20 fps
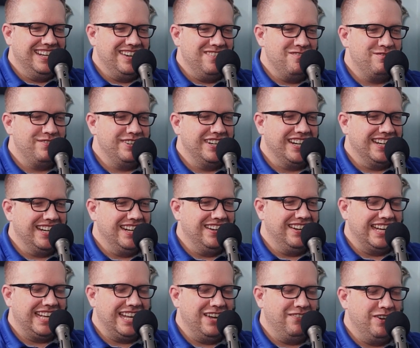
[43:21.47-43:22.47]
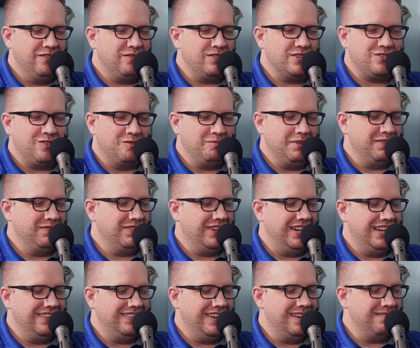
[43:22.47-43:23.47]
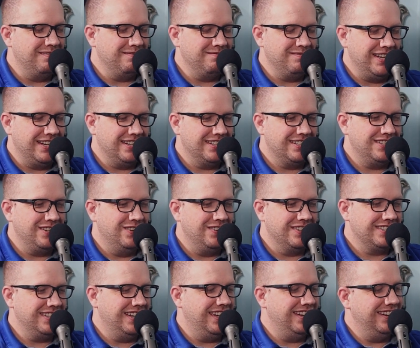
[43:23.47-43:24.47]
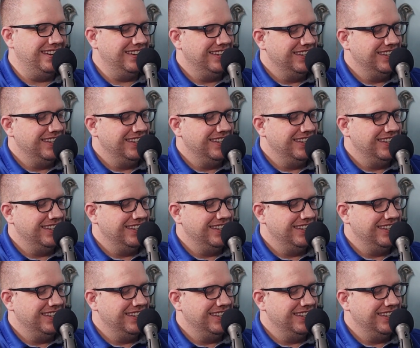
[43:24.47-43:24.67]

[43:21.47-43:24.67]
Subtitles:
I'm freaking out. I can't wait for Stormlight 5. I'm like so excited.